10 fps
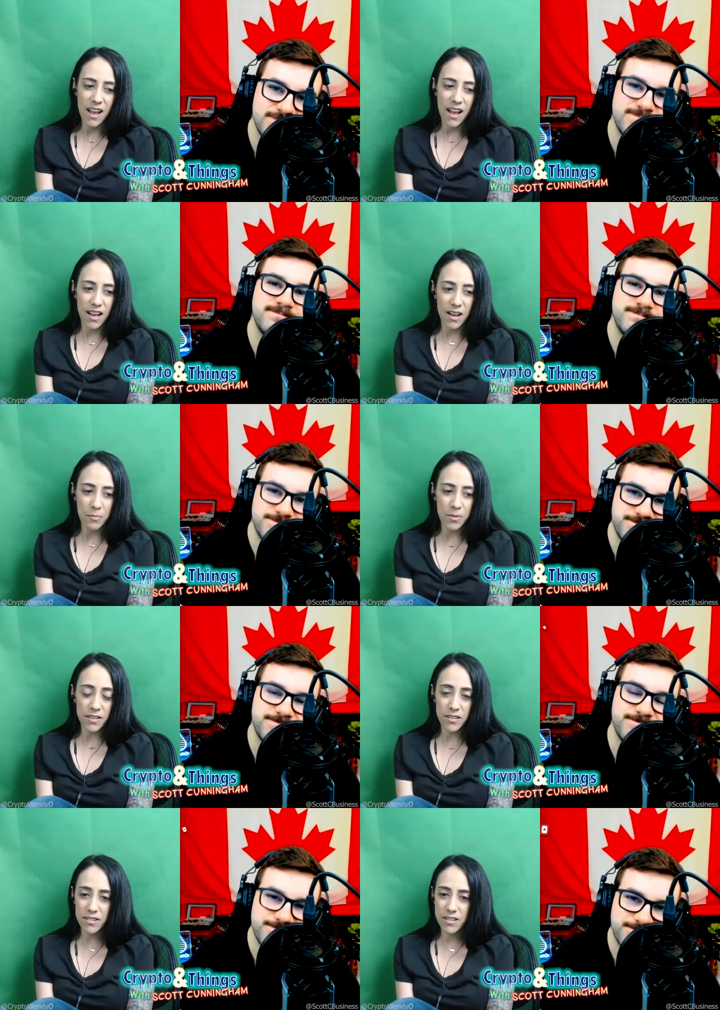Speaker 1: Um, but
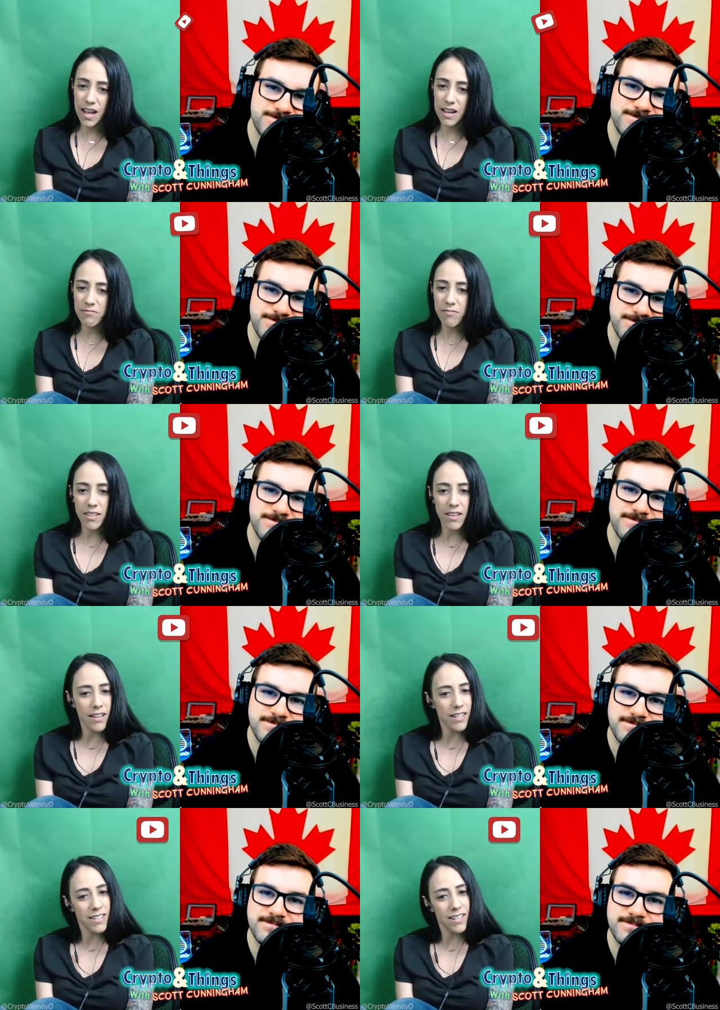other than that, I think
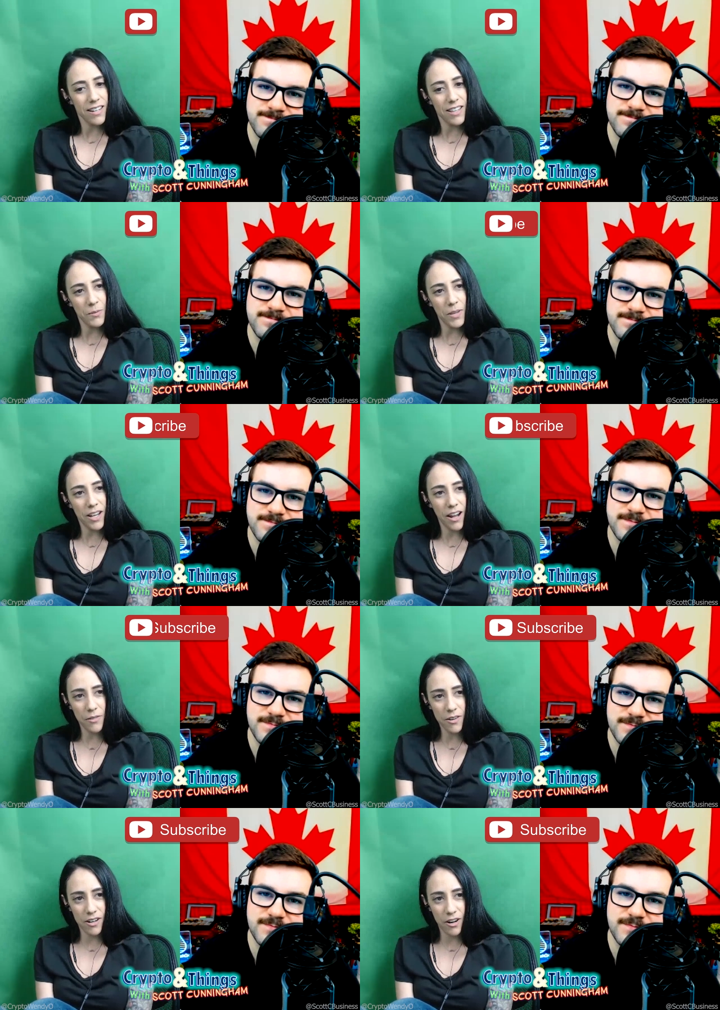that's it. I think we
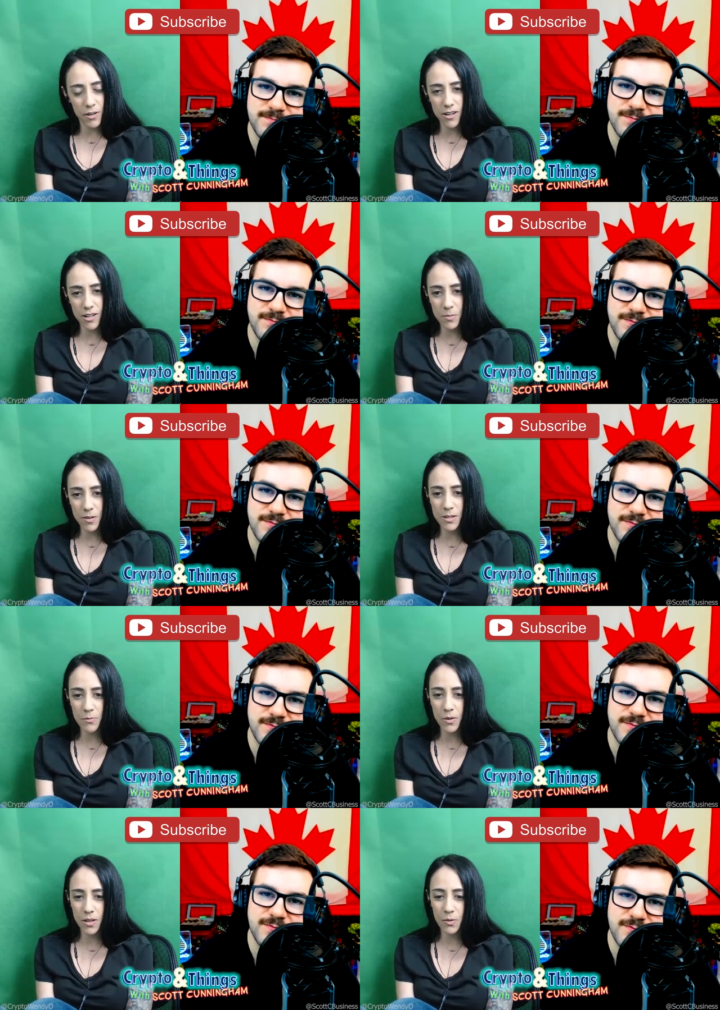covered it all. We talked about
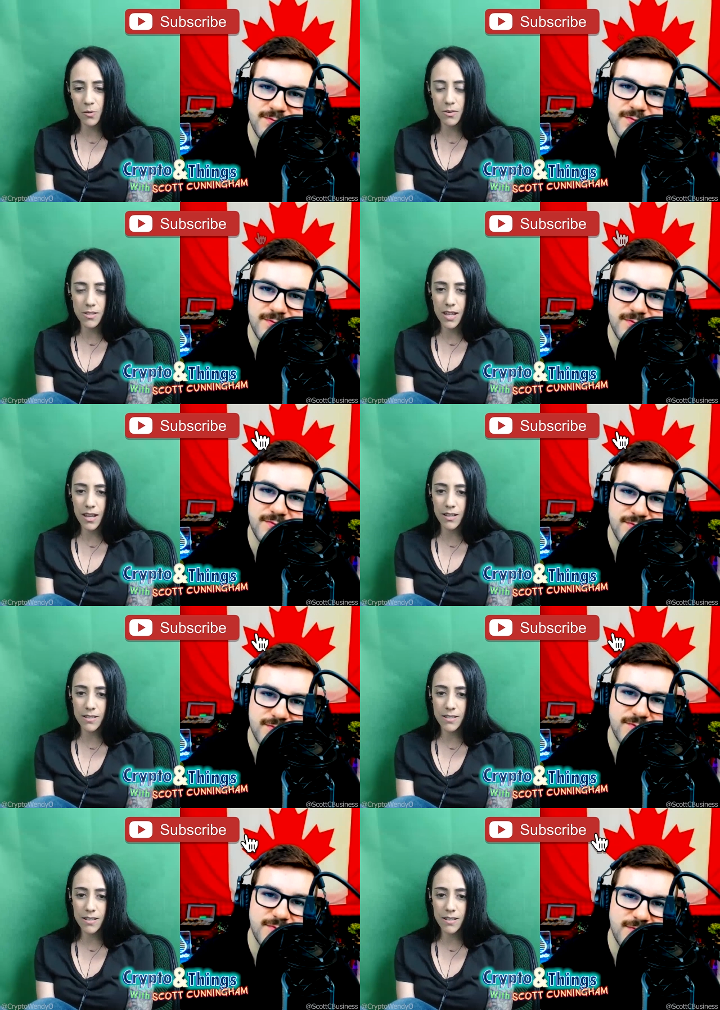some really cool
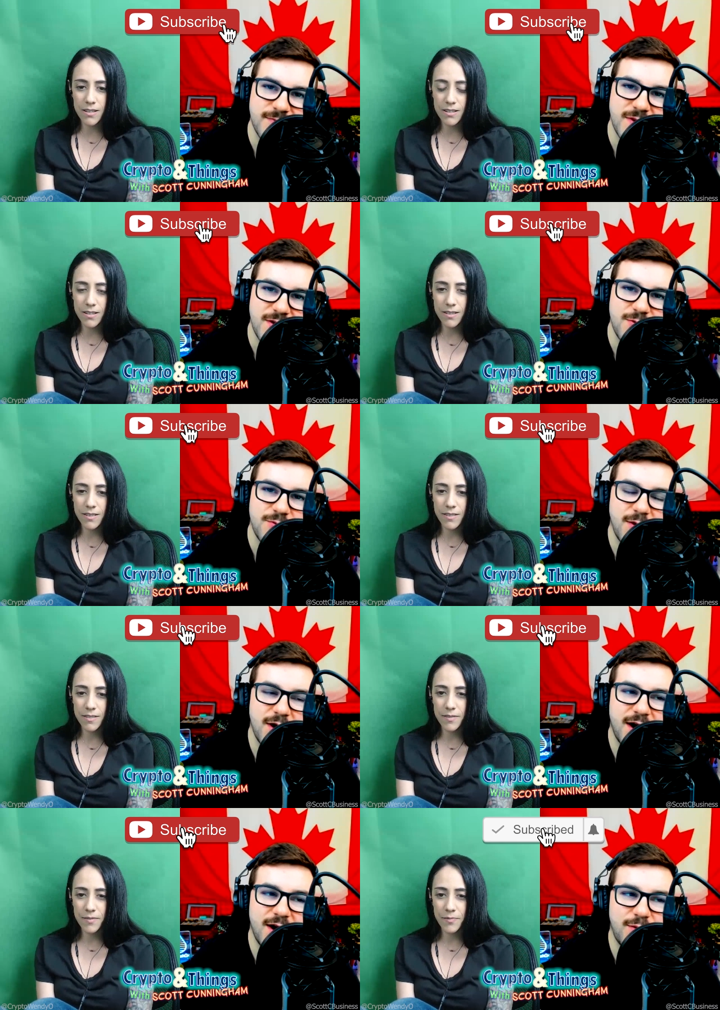things.
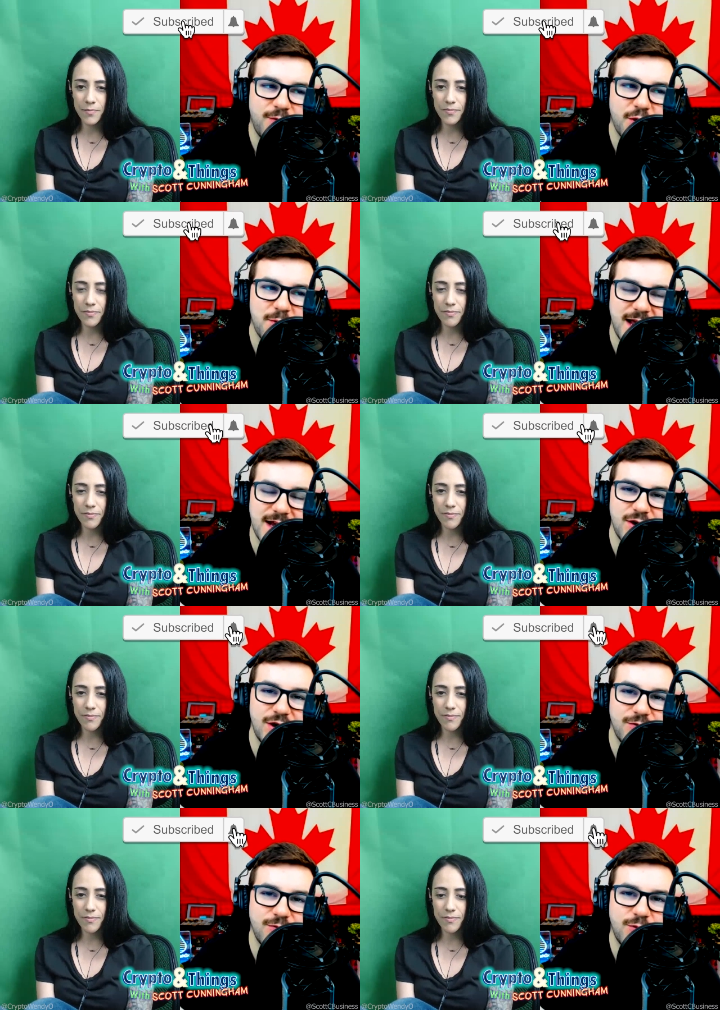
Speaker 2: Uh, before we
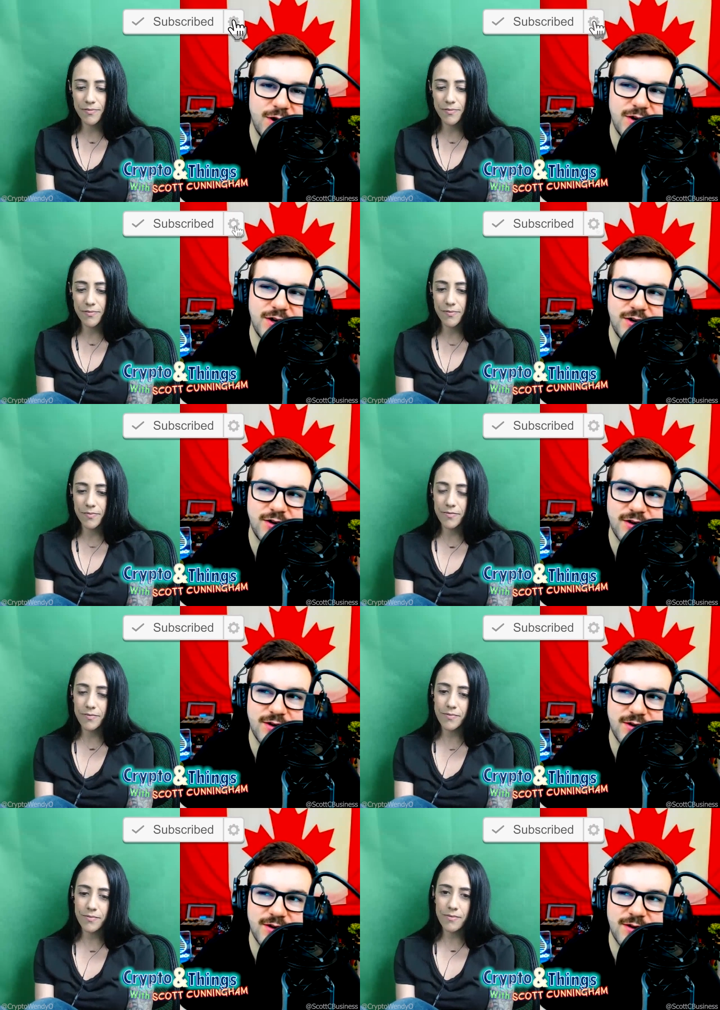end off, what are
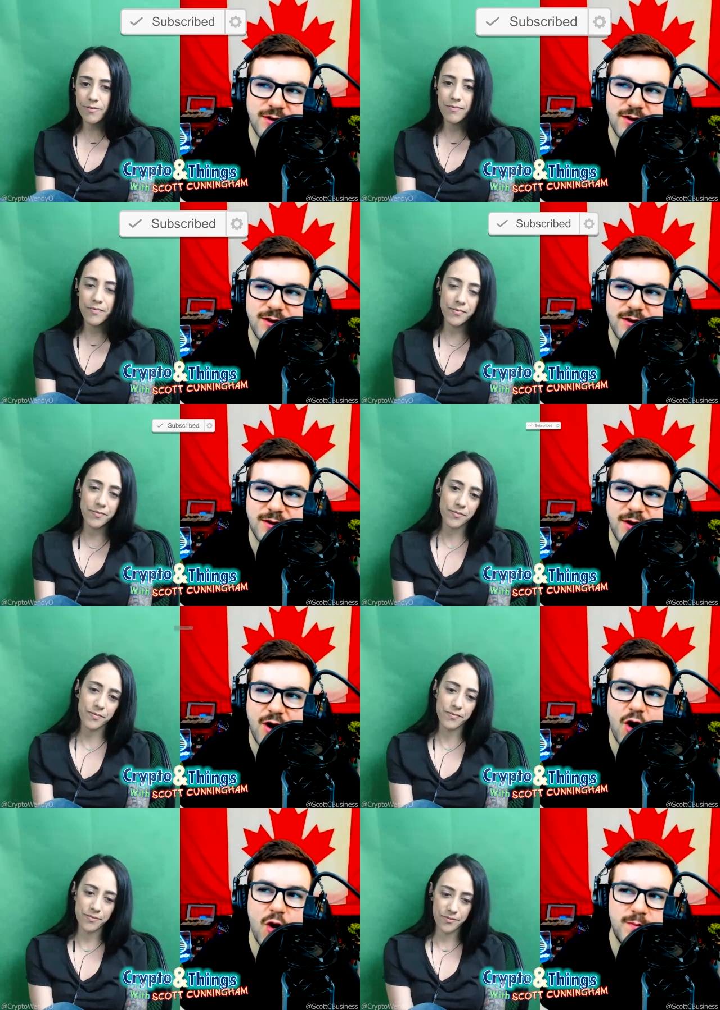your
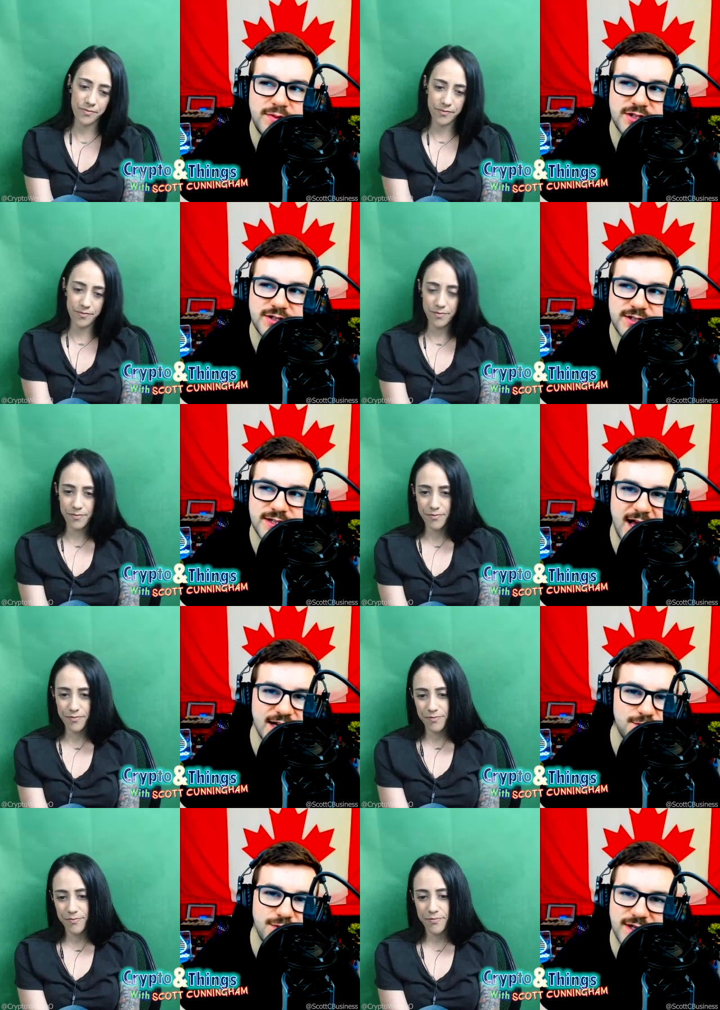hopes
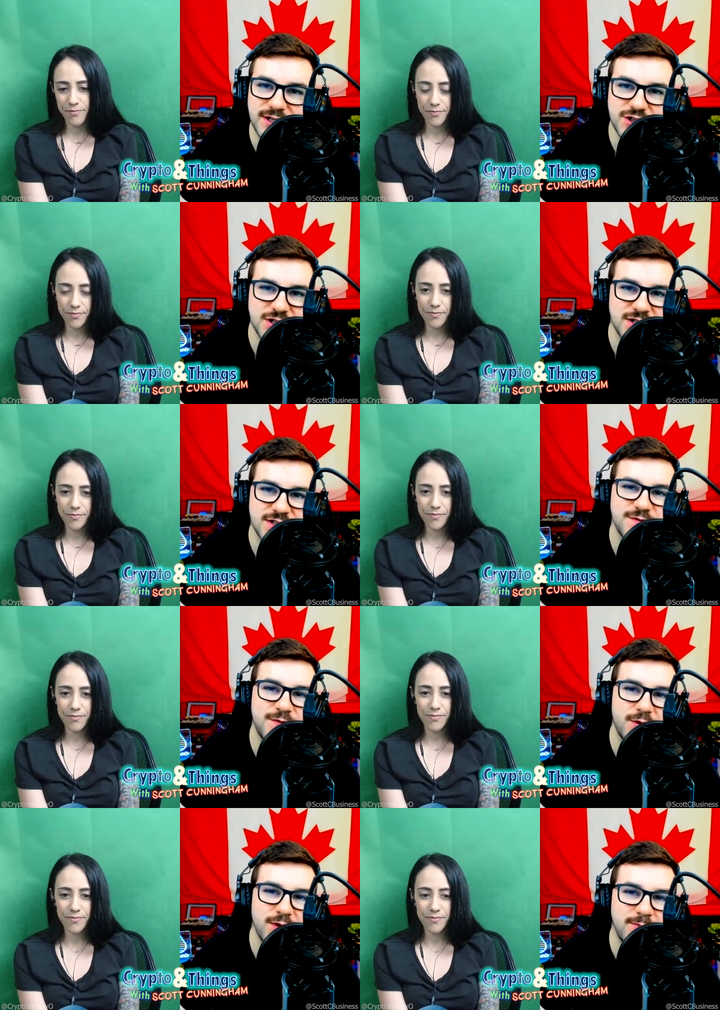slash
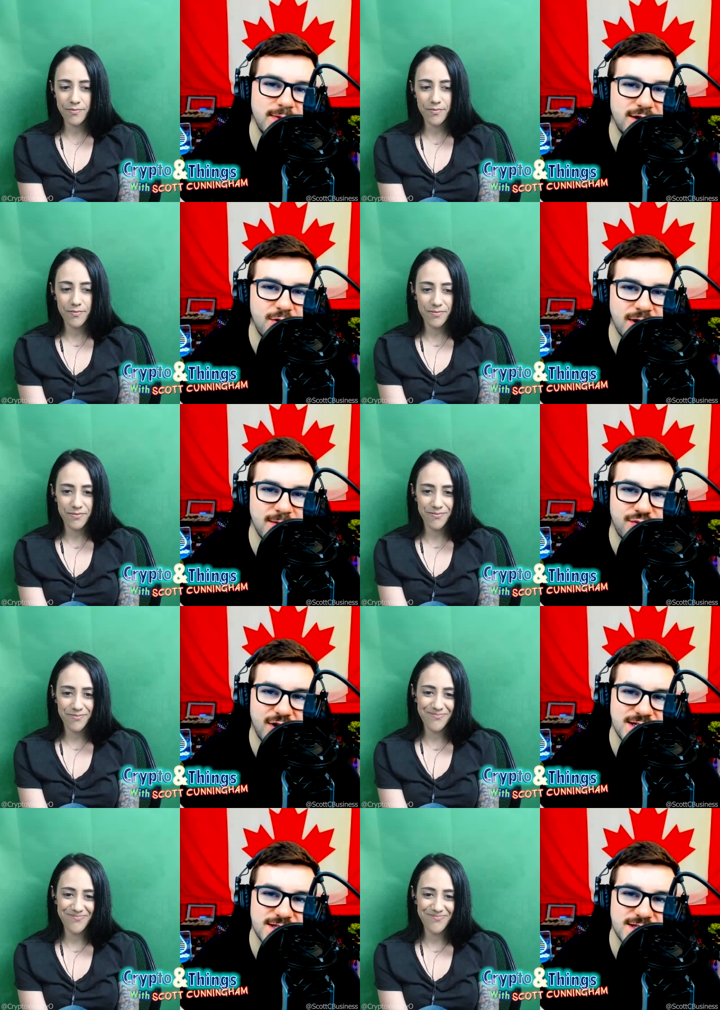predictions for Bitcoin